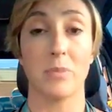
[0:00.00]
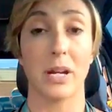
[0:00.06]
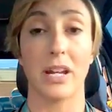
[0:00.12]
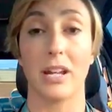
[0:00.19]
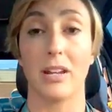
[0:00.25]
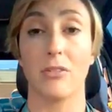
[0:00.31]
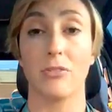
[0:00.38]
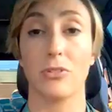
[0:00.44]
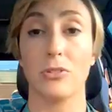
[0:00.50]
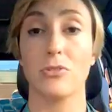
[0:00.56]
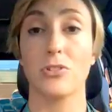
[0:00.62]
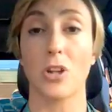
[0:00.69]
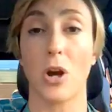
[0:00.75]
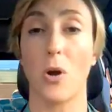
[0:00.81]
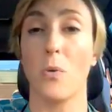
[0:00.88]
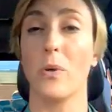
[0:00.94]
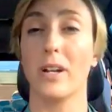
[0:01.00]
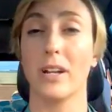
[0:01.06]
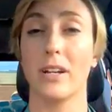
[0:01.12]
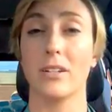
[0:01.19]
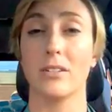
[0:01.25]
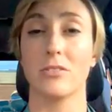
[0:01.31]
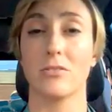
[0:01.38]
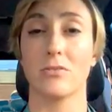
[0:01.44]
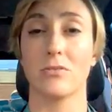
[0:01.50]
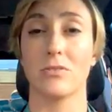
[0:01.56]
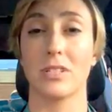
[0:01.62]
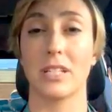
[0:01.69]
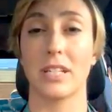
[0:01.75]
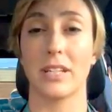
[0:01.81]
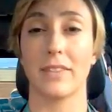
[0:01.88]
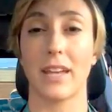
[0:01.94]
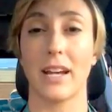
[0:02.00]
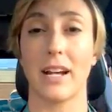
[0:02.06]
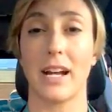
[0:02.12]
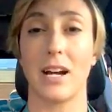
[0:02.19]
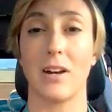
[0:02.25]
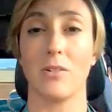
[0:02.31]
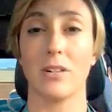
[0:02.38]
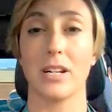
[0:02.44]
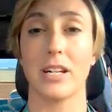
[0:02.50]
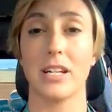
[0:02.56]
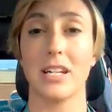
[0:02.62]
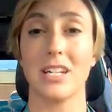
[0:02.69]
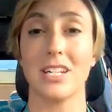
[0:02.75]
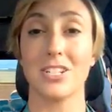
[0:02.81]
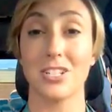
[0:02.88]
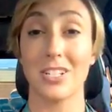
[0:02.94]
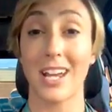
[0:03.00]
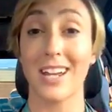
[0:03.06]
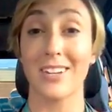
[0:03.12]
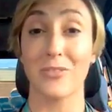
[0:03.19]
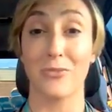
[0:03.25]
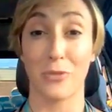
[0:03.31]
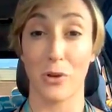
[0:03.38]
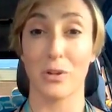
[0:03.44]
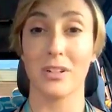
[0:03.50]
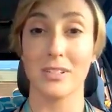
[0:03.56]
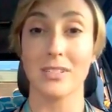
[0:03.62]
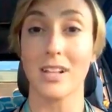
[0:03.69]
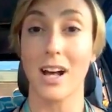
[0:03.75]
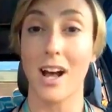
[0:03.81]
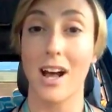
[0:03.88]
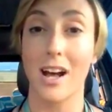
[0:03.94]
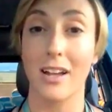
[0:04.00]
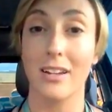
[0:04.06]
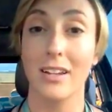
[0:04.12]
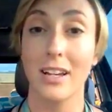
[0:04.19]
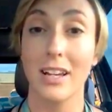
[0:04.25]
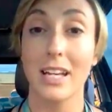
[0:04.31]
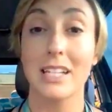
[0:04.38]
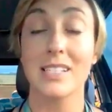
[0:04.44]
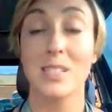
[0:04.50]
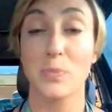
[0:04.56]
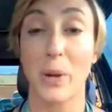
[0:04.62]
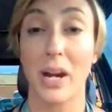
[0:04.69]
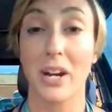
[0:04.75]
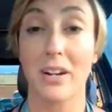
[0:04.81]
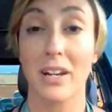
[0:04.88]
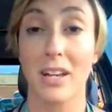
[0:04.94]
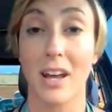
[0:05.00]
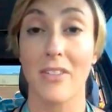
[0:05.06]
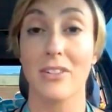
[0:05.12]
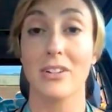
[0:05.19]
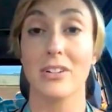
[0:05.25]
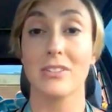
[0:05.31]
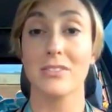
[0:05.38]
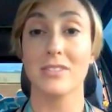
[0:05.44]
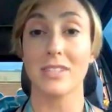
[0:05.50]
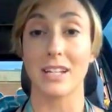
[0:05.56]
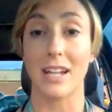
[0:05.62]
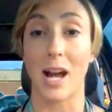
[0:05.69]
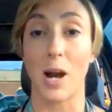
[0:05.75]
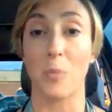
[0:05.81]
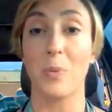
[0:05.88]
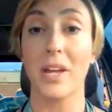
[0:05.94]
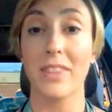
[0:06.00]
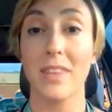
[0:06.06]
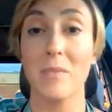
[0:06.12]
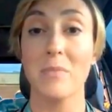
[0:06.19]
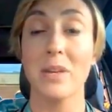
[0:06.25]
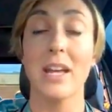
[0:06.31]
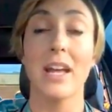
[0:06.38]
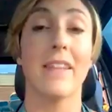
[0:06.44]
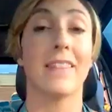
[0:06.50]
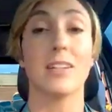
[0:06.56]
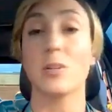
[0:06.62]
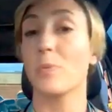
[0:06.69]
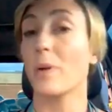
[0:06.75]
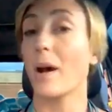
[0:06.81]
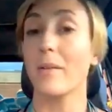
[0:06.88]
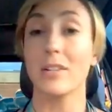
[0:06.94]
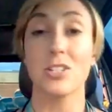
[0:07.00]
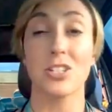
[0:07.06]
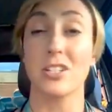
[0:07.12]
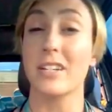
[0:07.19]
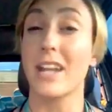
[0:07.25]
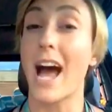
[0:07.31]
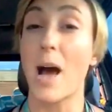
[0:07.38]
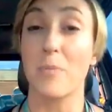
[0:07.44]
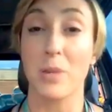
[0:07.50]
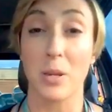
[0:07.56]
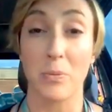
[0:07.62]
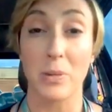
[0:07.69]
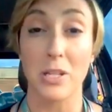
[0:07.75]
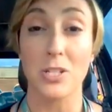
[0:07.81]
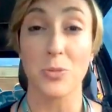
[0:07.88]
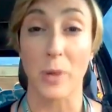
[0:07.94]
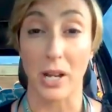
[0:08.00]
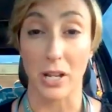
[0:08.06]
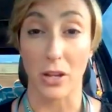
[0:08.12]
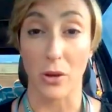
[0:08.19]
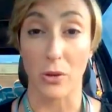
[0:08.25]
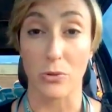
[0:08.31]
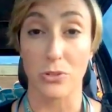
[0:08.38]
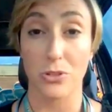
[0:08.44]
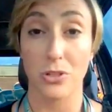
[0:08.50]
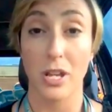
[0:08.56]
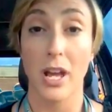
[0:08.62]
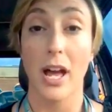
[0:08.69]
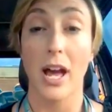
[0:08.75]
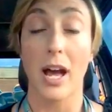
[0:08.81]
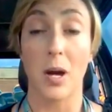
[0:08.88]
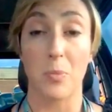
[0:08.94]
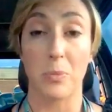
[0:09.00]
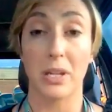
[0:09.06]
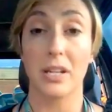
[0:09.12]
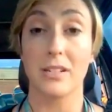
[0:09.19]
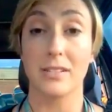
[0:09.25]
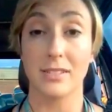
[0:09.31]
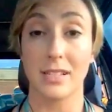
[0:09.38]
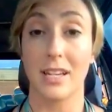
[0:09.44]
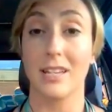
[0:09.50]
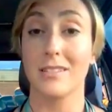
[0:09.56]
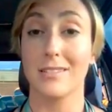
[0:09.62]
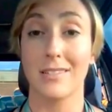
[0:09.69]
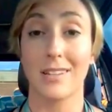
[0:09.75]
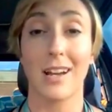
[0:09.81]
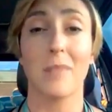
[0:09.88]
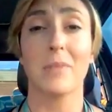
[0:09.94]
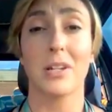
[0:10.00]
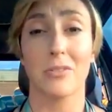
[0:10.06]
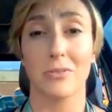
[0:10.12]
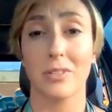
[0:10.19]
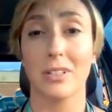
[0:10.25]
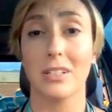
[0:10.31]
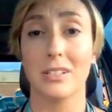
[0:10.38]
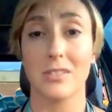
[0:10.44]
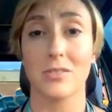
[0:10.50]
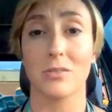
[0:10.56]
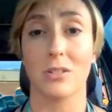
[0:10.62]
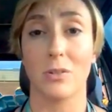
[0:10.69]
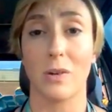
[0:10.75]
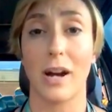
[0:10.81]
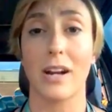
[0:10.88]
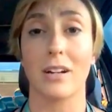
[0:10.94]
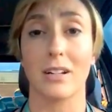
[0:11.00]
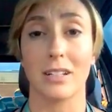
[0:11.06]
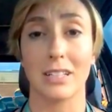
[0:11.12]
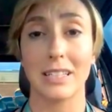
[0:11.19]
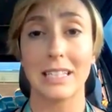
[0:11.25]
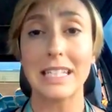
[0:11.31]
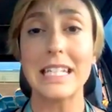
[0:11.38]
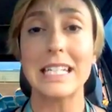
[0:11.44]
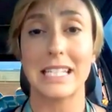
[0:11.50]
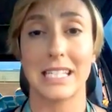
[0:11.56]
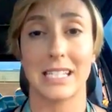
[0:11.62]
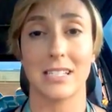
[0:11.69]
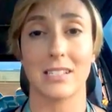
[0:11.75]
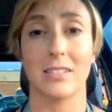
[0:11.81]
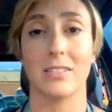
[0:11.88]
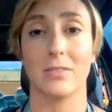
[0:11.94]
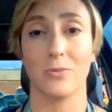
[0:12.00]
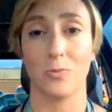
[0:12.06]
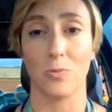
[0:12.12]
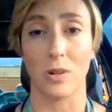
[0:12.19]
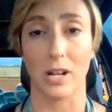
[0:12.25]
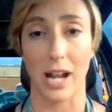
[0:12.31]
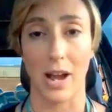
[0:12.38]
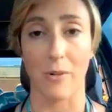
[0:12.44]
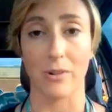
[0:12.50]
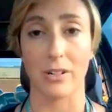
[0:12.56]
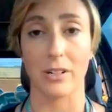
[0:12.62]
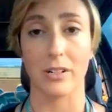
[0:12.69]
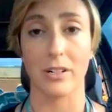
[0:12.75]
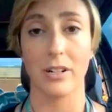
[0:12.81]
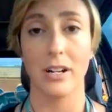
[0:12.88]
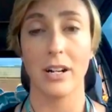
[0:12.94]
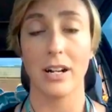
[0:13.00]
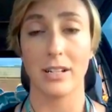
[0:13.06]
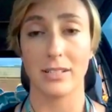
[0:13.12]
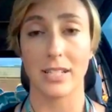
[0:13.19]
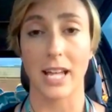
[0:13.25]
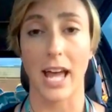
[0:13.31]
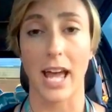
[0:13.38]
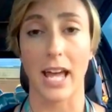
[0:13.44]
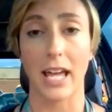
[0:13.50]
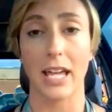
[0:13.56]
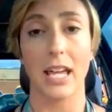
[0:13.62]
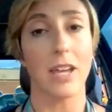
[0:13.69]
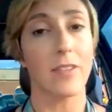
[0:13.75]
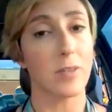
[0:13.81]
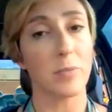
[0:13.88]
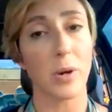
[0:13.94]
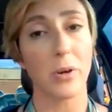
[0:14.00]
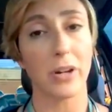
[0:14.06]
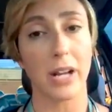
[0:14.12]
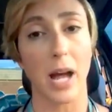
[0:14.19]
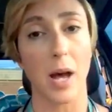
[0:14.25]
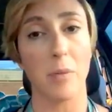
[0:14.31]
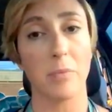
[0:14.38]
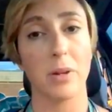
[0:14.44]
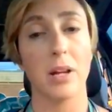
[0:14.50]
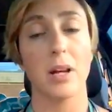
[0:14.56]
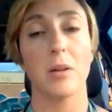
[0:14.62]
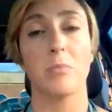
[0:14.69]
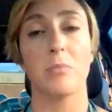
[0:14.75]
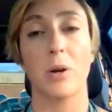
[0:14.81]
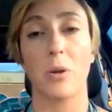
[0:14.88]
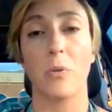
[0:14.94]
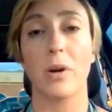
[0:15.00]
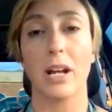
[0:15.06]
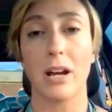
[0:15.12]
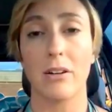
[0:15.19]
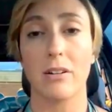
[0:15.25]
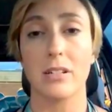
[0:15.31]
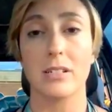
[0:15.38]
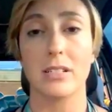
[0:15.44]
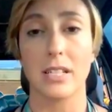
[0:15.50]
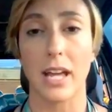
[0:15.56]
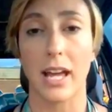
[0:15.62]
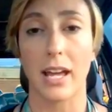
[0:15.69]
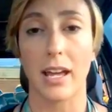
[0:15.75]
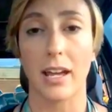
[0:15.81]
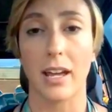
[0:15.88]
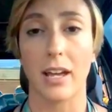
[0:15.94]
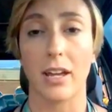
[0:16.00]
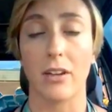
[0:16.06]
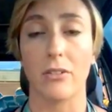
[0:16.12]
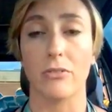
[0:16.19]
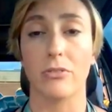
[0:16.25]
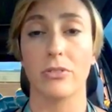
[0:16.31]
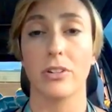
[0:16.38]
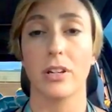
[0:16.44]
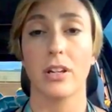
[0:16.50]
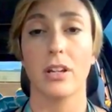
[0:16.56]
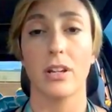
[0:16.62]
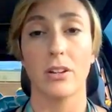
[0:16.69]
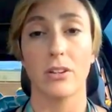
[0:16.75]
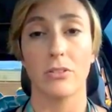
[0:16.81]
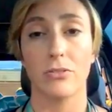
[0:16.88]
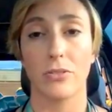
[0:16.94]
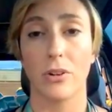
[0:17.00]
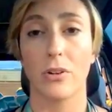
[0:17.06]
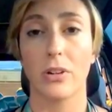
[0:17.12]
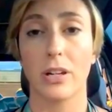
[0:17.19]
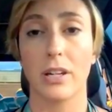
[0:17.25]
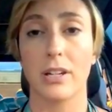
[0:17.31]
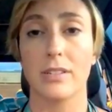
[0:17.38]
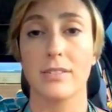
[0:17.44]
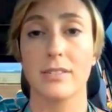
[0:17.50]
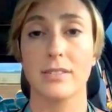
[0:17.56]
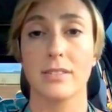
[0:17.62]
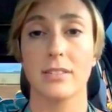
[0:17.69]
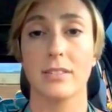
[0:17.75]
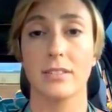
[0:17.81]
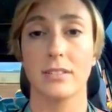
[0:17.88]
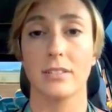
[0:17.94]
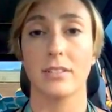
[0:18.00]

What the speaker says: But if you don't want to get that hour in each day to focus on inspiring others and helping them, then you probably should not be a Beachbody coach, because it really does require at least 1 hour a day, even broken up, but 1 hour a day of focused,